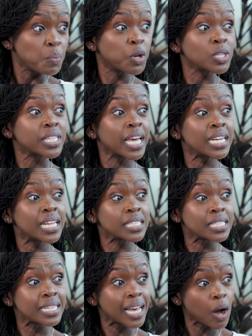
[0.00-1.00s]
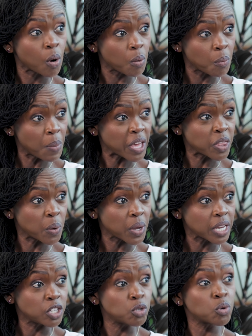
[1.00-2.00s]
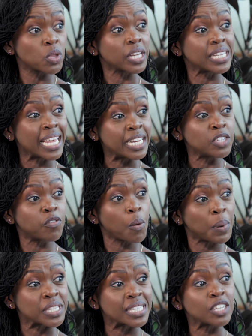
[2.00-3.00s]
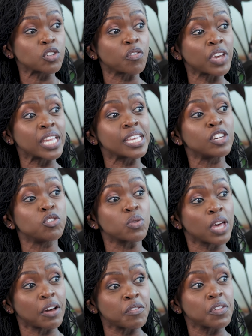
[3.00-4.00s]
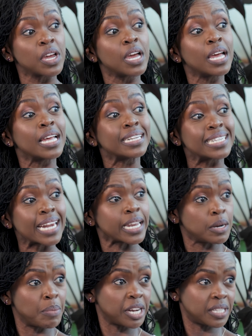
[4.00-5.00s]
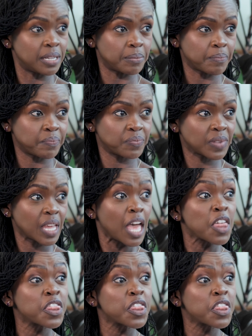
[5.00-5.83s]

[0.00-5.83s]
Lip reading: Because Kenyans now, by the way, do you know that 84% of Kenyan youth have tried betting? I know.